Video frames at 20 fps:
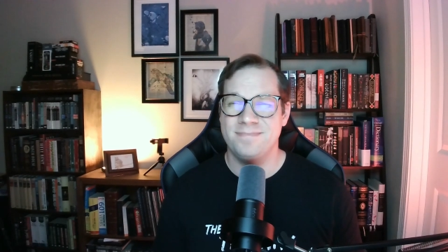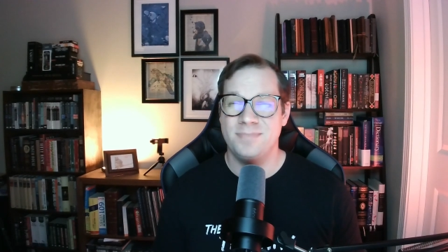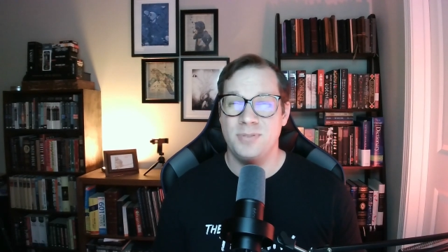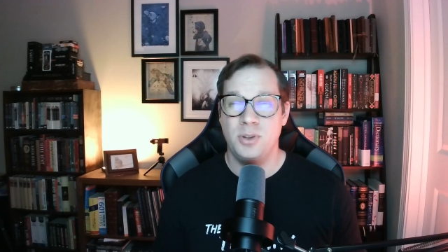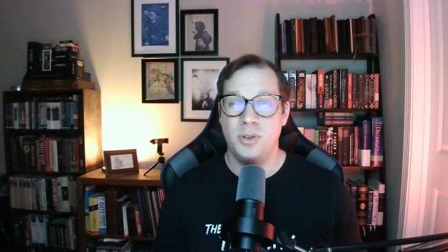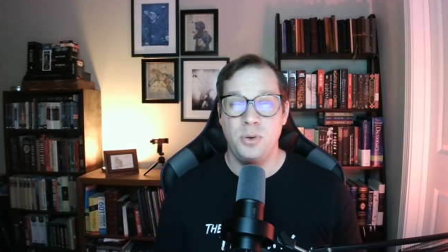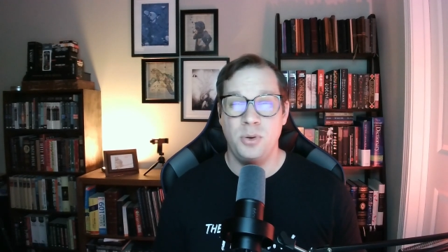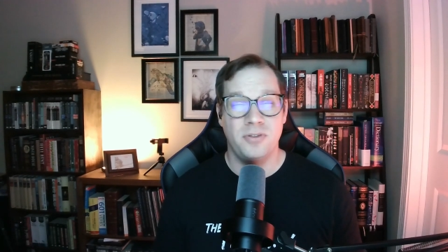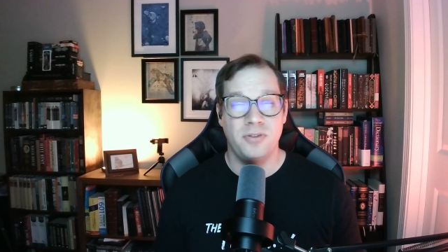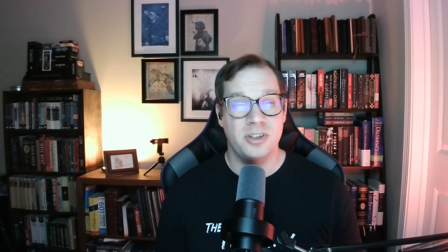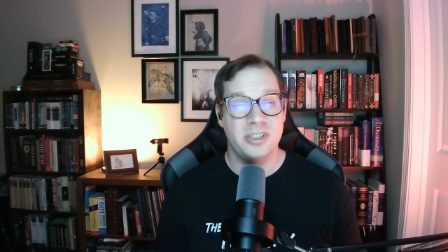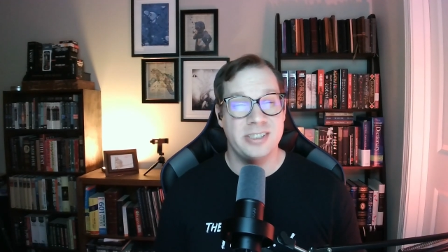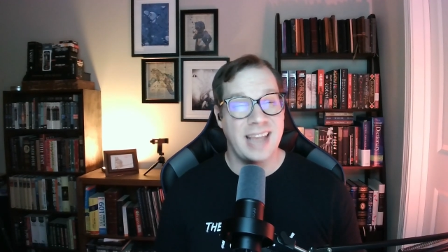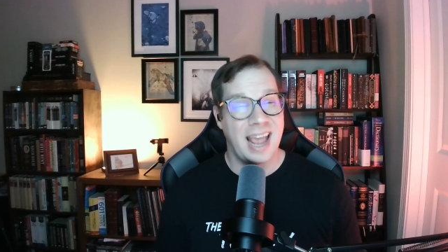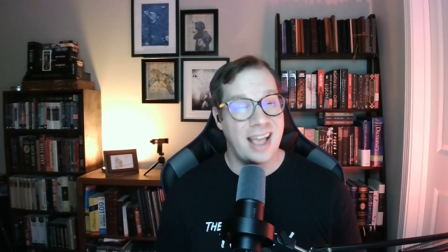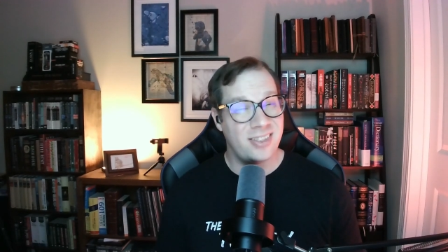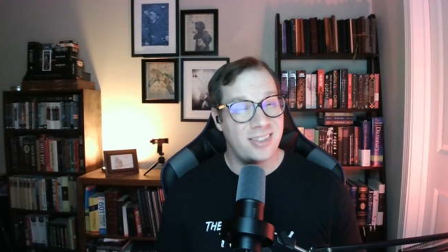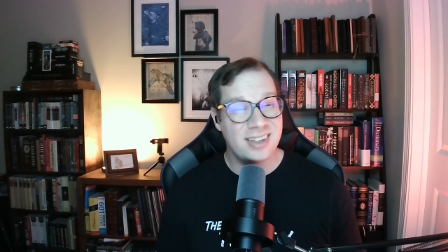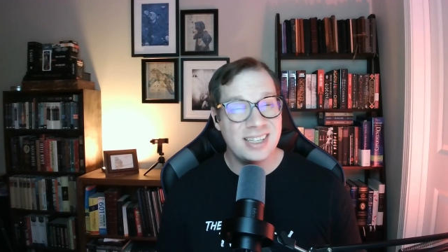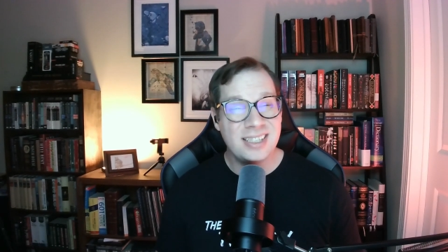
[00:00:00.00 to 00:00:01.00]

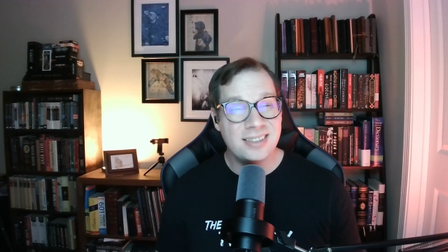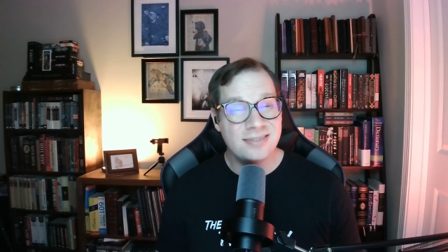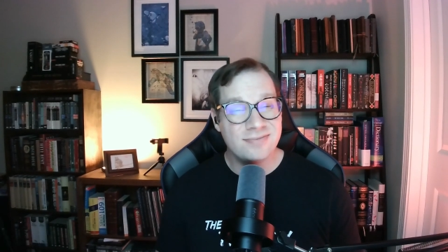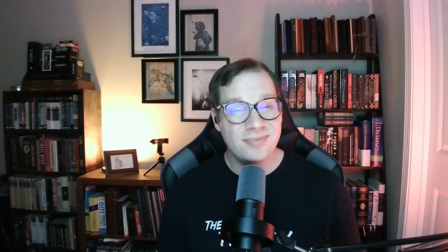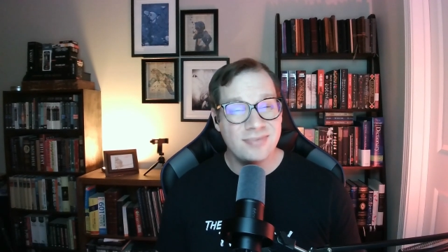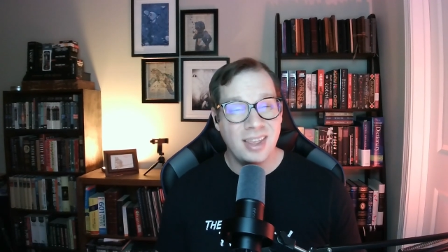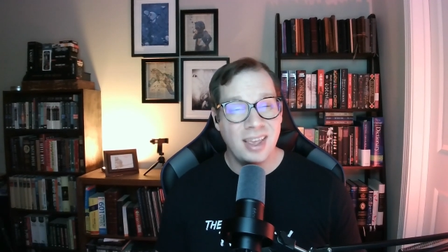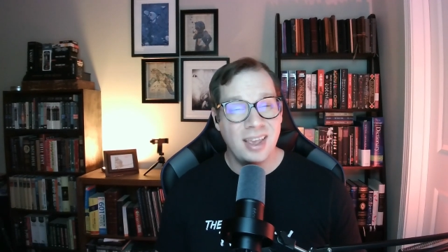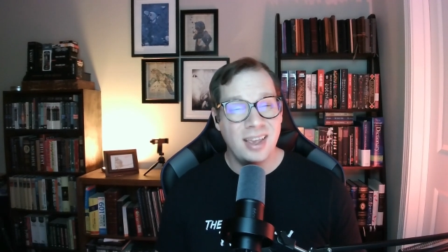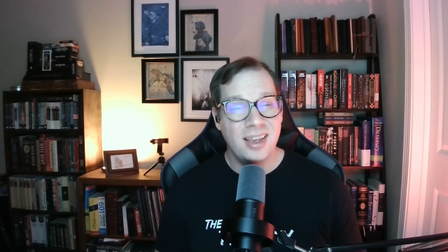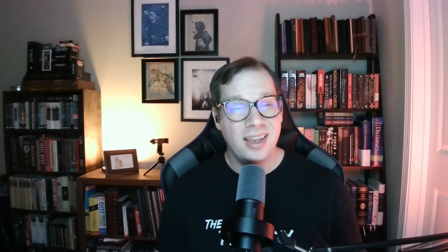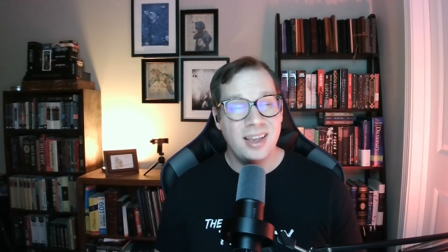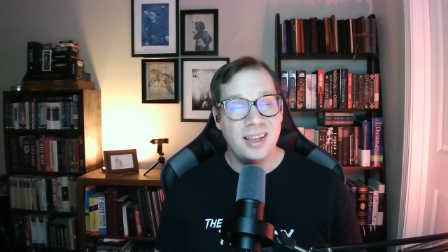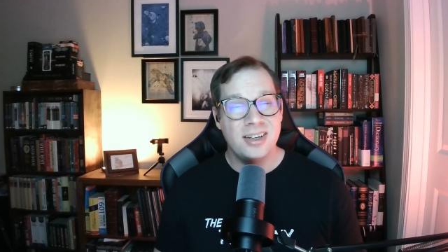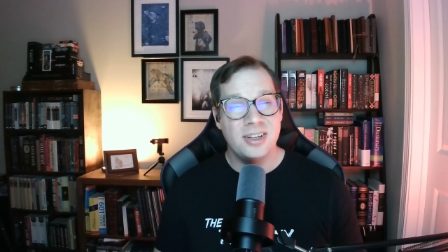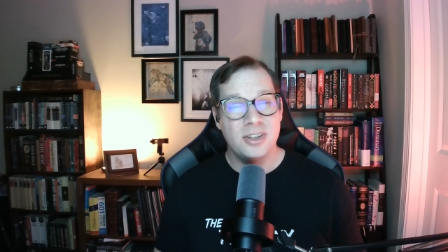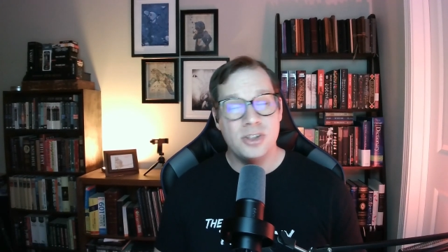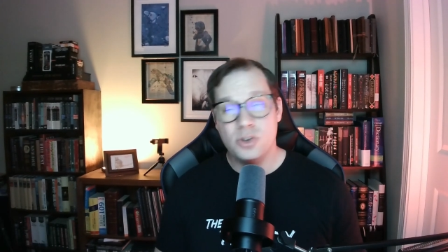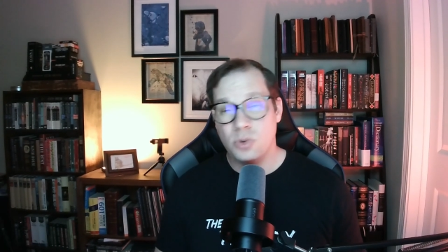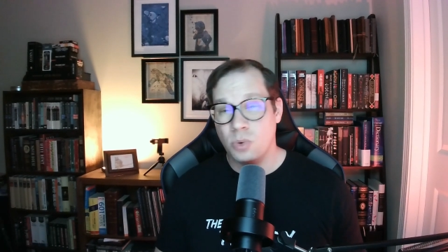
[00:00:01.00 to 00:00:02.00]
universality
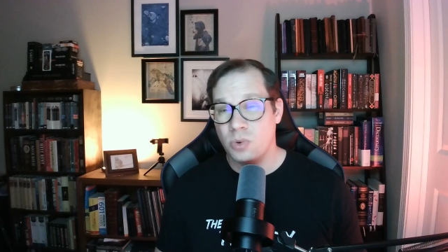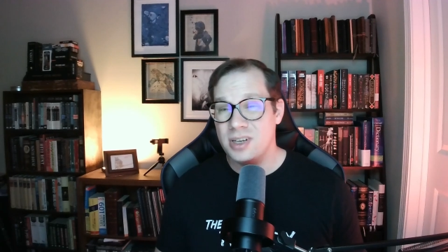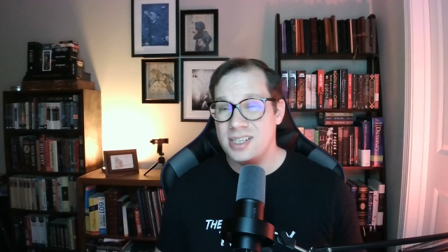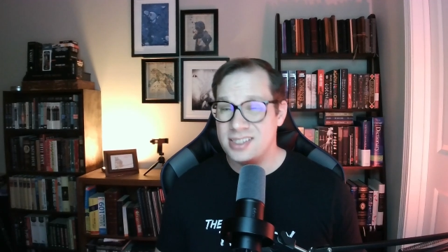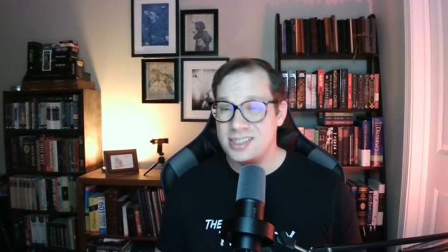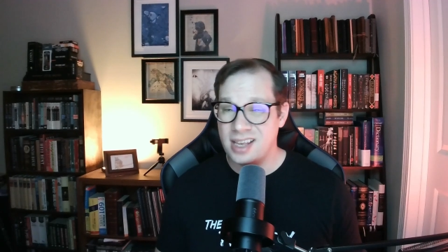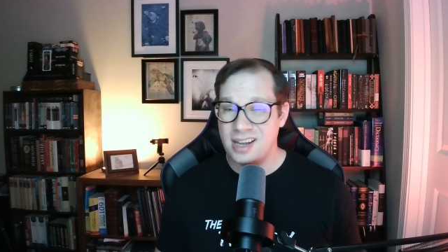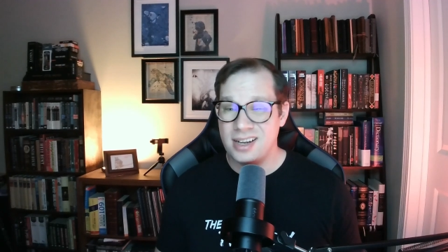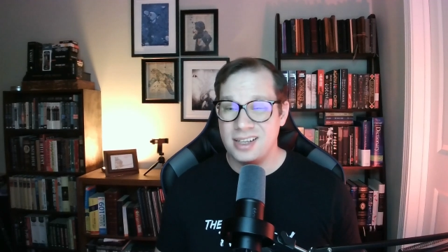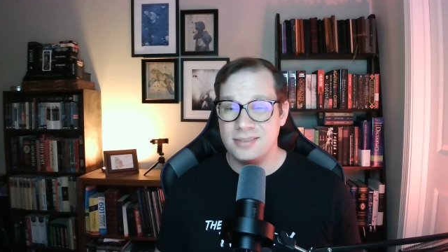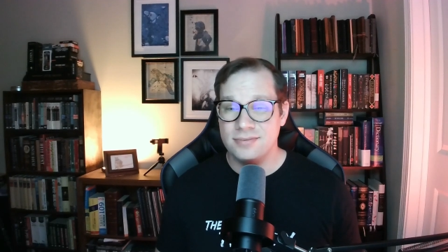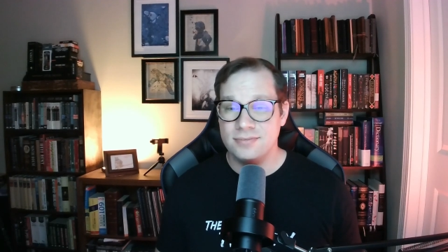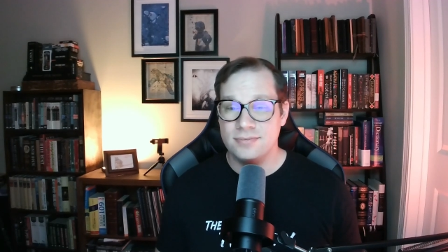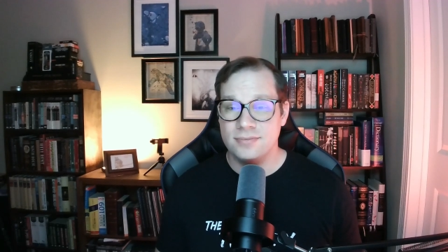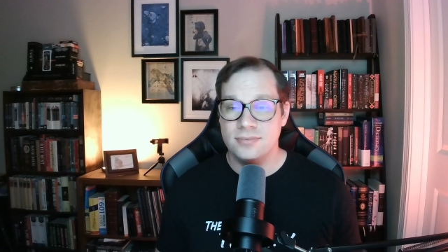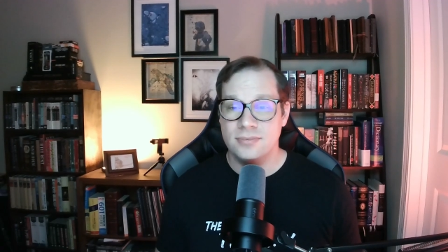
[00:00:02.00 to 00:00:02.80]
to the story setting.